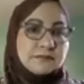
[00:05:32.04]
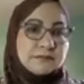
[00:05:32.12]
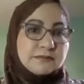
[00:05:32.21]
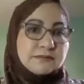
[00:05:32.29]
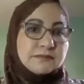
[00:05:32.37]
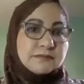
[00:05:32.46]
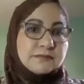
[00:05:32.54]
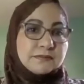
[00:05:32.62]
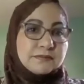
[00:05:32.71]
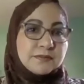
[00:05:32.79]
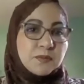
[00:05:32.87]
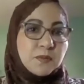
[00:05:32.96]
You
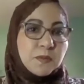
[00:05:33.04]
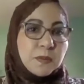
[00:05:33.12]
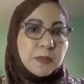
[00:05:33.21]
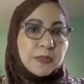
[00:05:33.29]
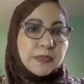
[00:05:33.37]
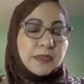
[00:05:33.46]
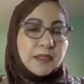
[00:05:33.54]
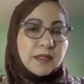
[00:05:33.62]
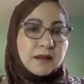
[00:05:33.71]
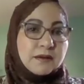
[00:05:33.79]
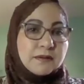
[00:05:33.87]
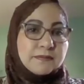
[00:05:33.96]
should be stronger.
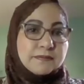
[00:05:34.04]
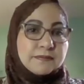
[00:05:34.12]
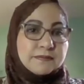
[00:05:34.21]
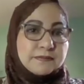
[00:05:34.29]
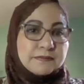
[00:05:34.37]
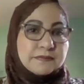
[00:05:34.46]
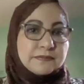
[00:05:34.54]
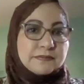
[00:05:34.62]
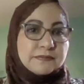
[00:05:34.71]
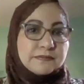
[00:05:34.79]
You should be